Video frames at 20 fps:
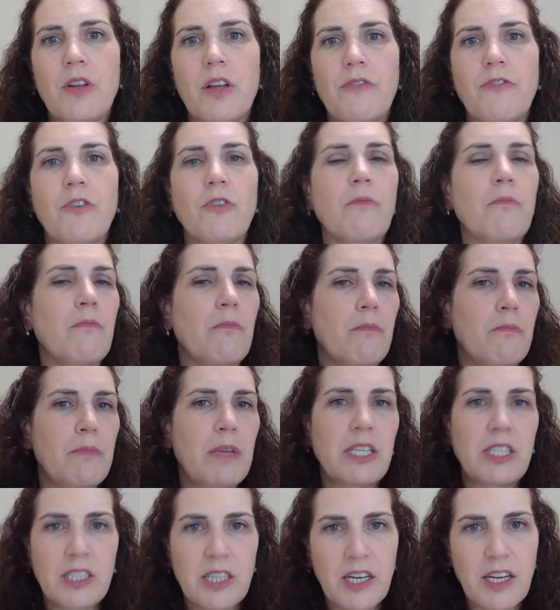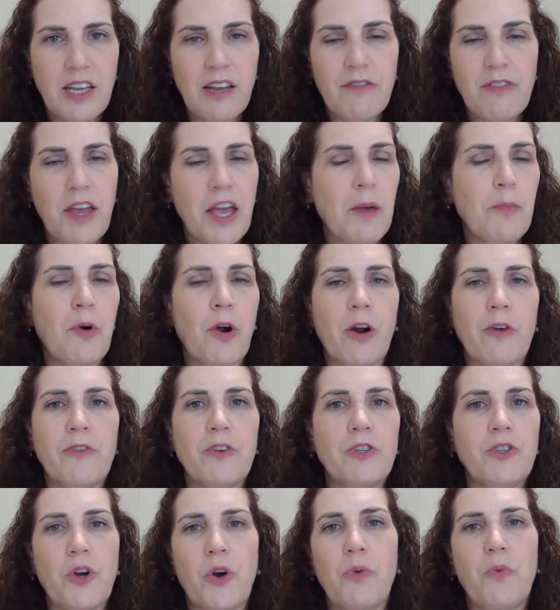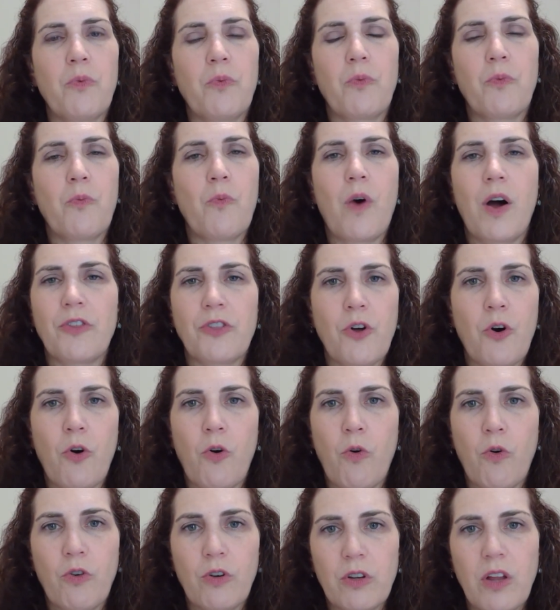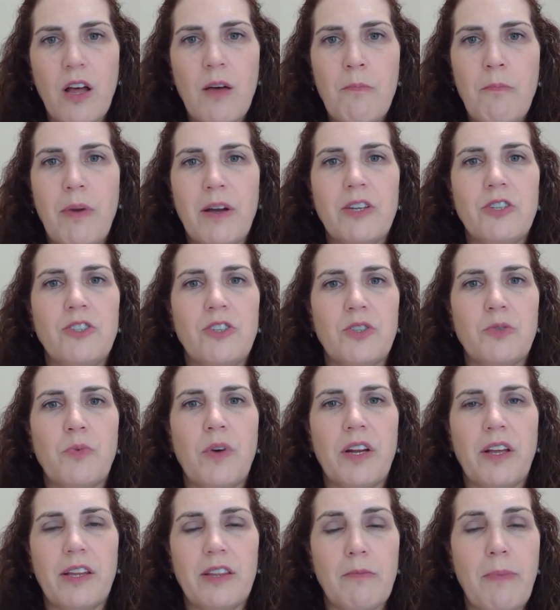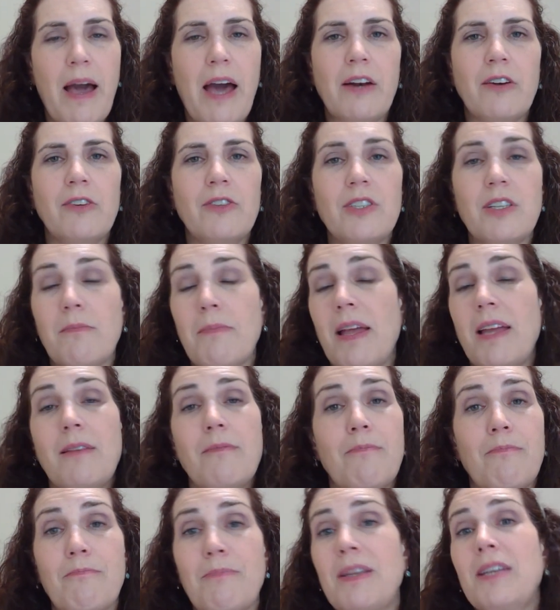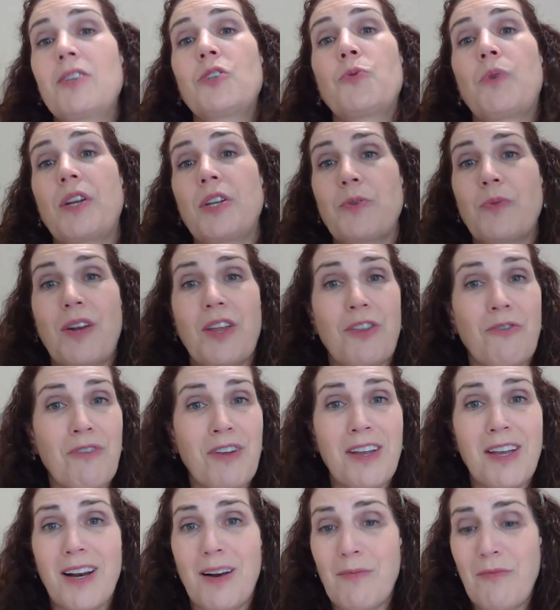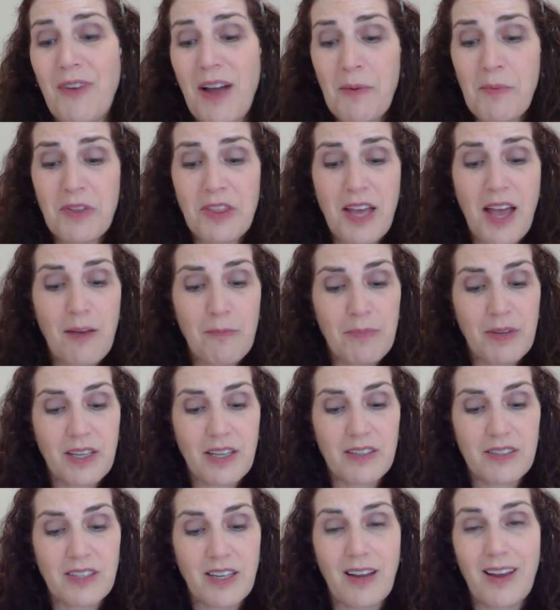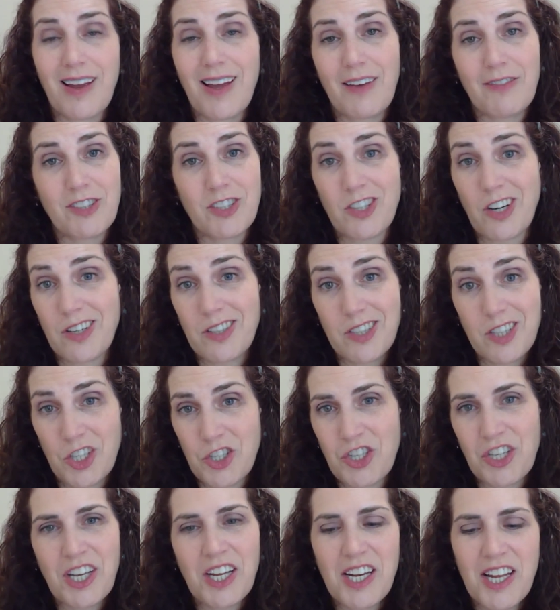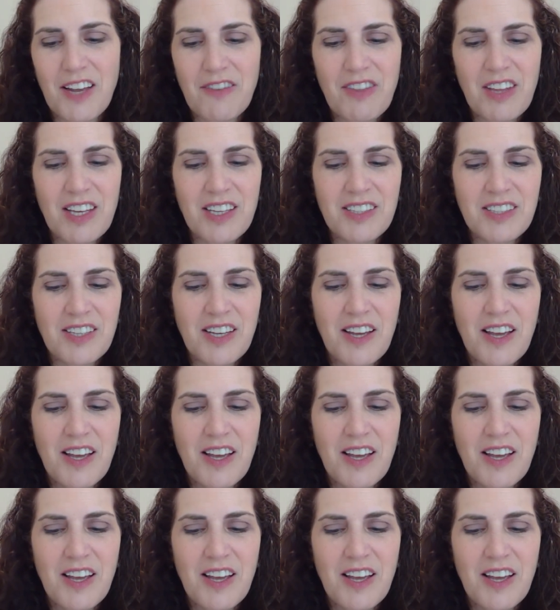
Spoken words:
If you miss any of them, or if you don't want the whole club, but you just want to get the patterns, it may be in 2023. And I'm fine with that because I haven't started stitching any of these.